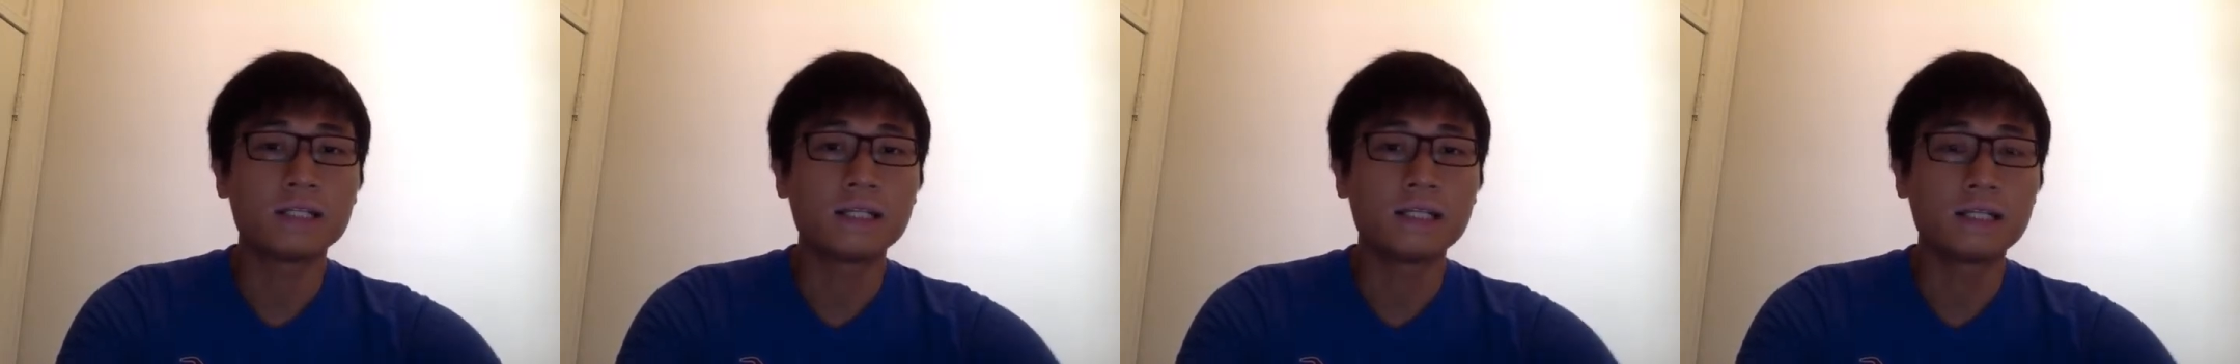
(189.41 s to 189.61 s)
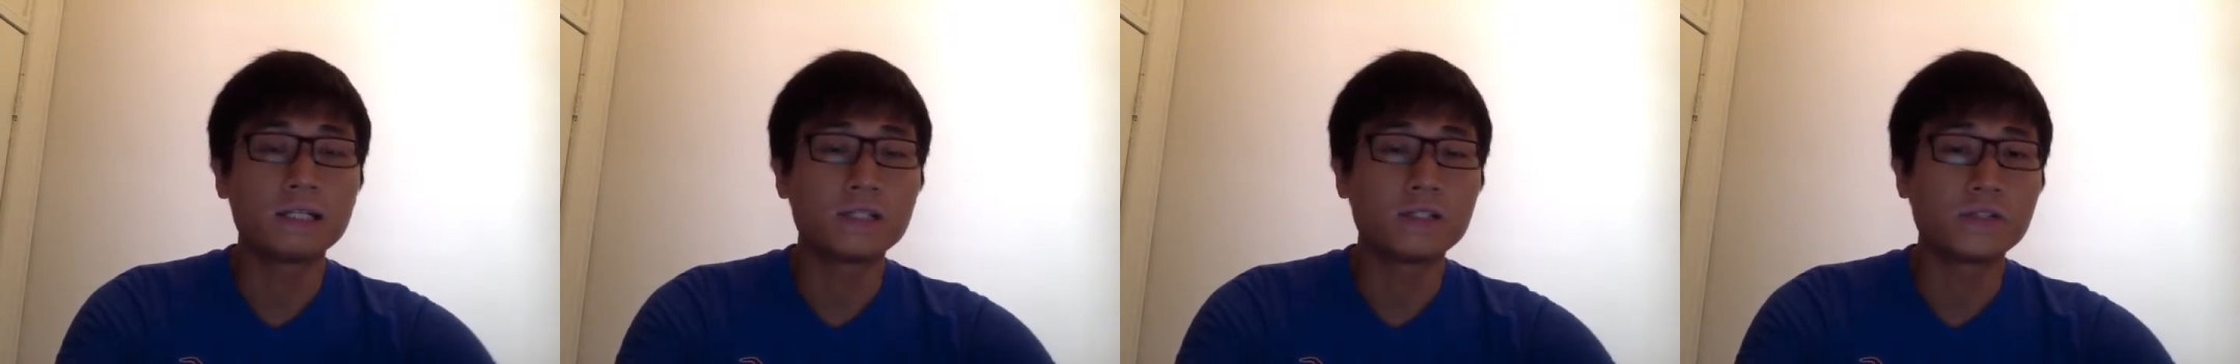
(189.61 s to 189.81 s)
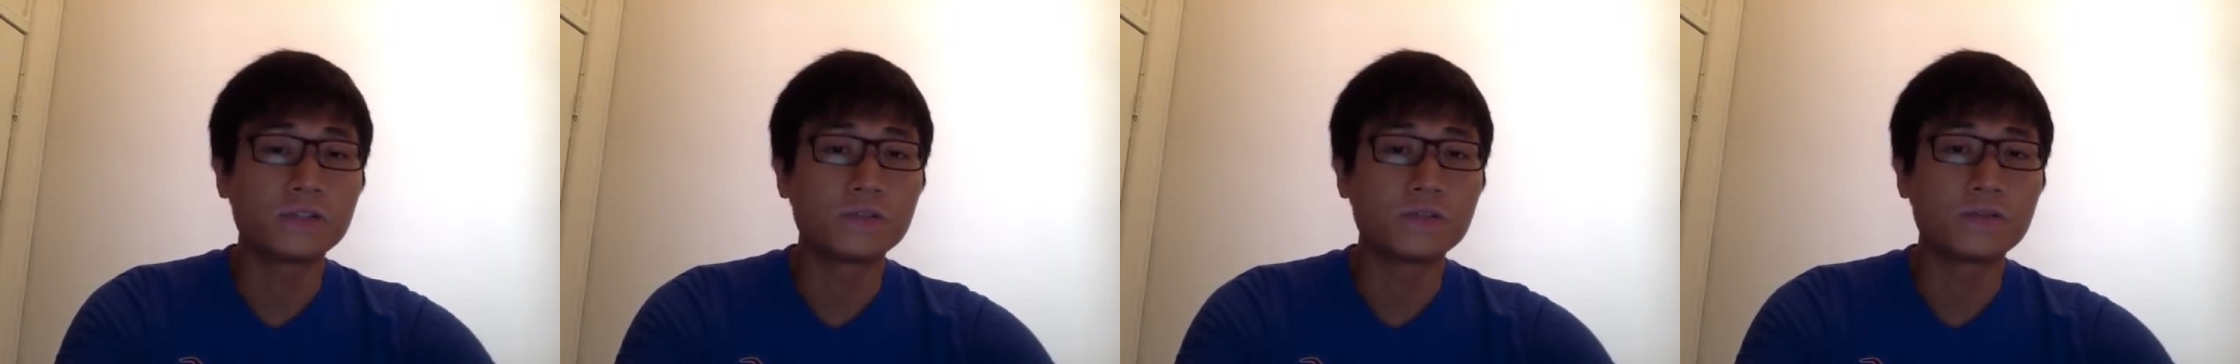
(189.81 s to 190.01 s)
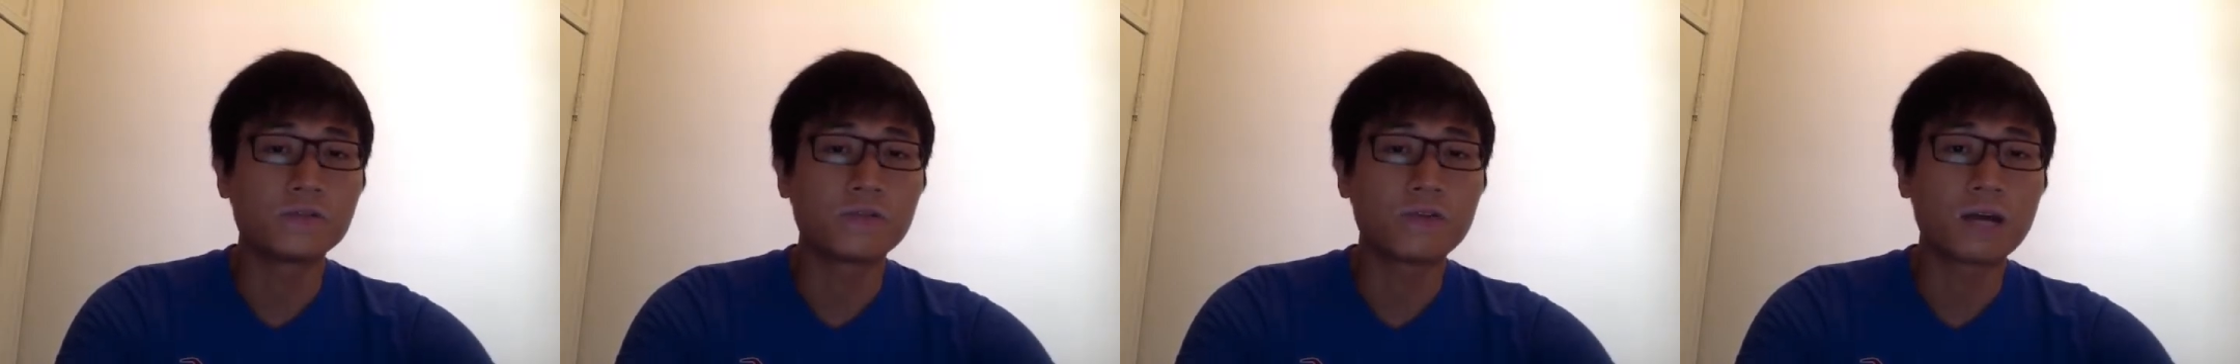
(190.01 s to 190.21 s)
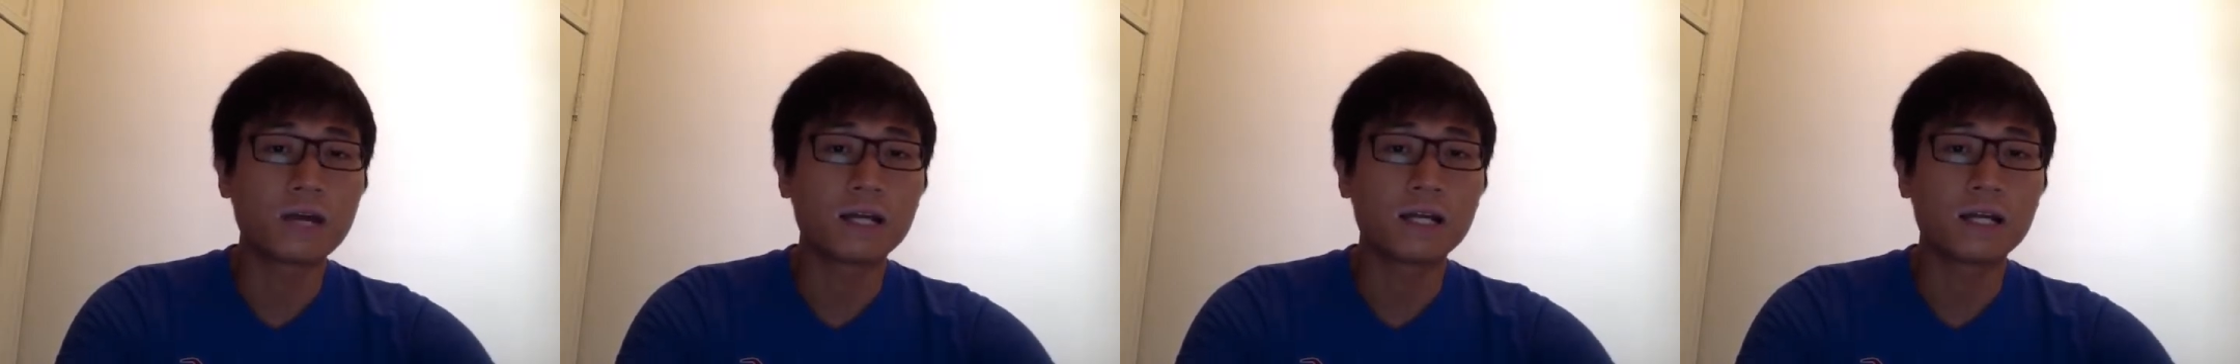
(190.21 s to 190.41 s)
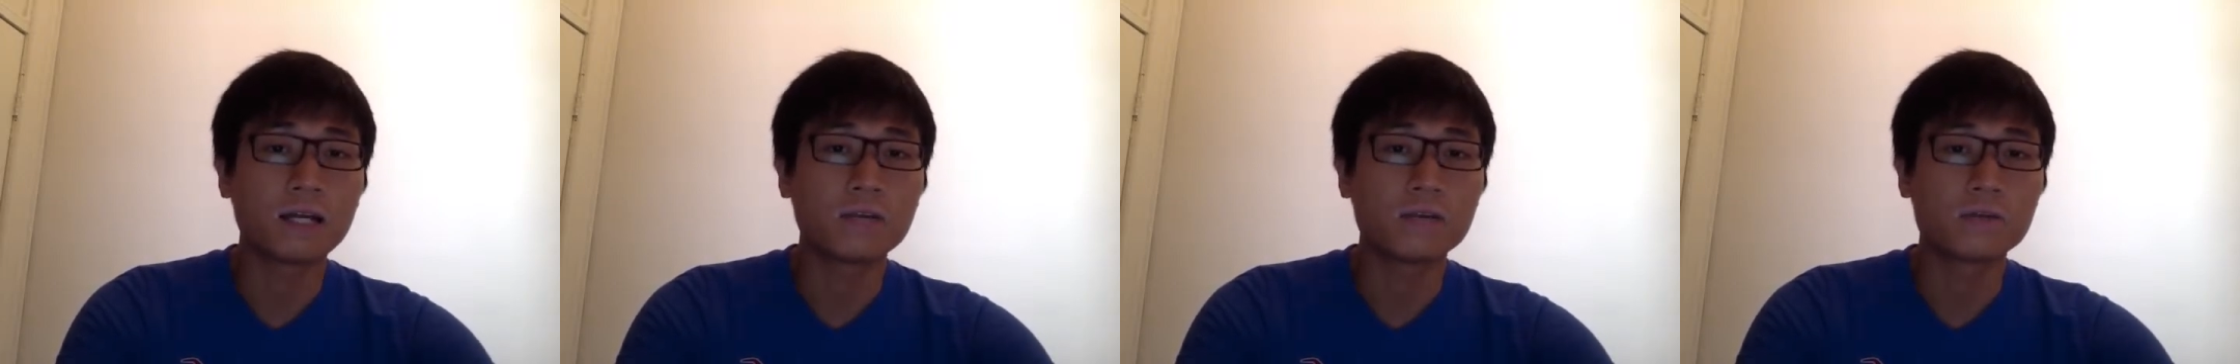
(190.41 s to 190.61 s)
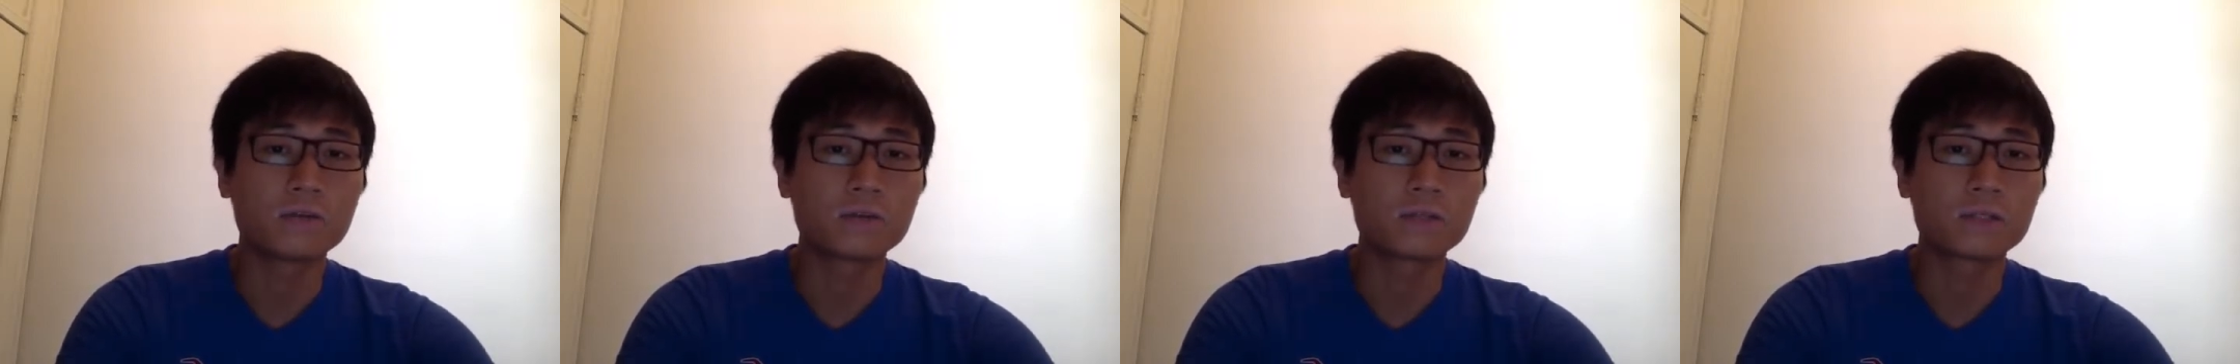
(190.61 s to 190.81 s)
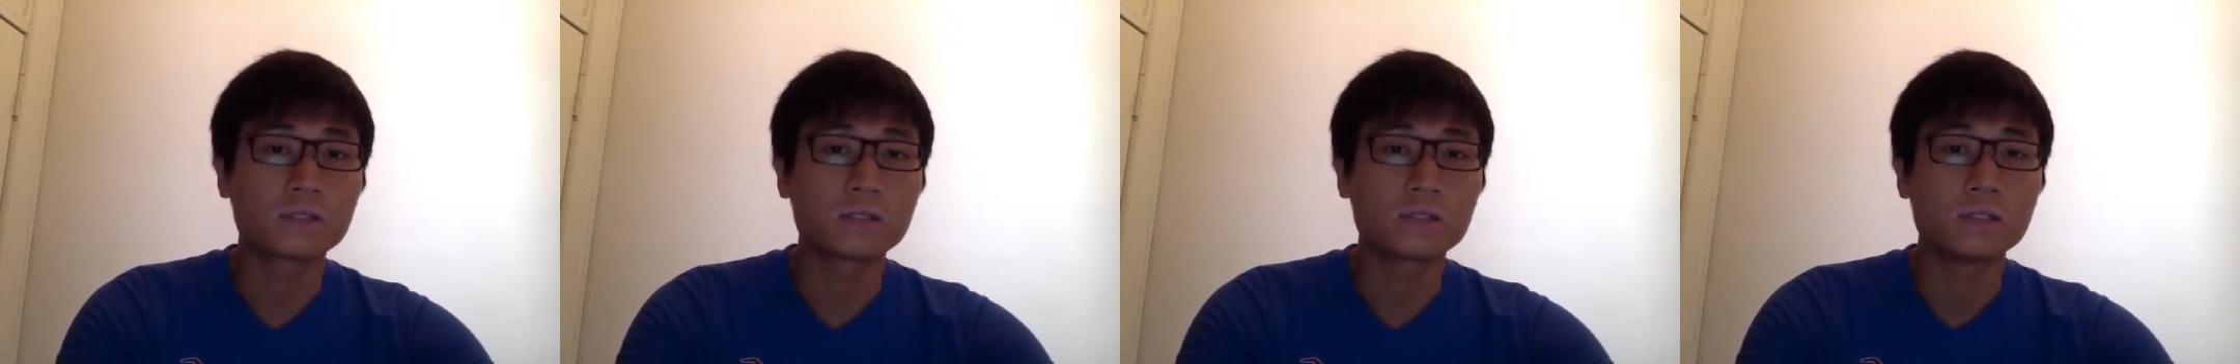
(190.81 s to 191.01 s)
into 5
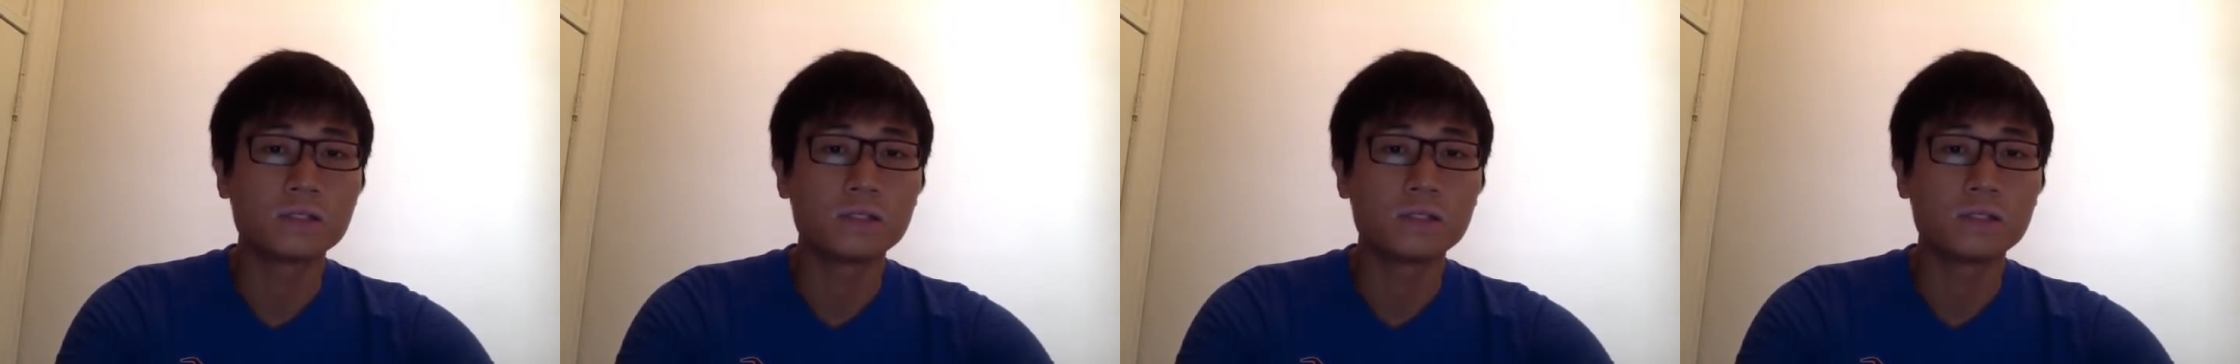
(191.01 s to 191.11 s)
levels.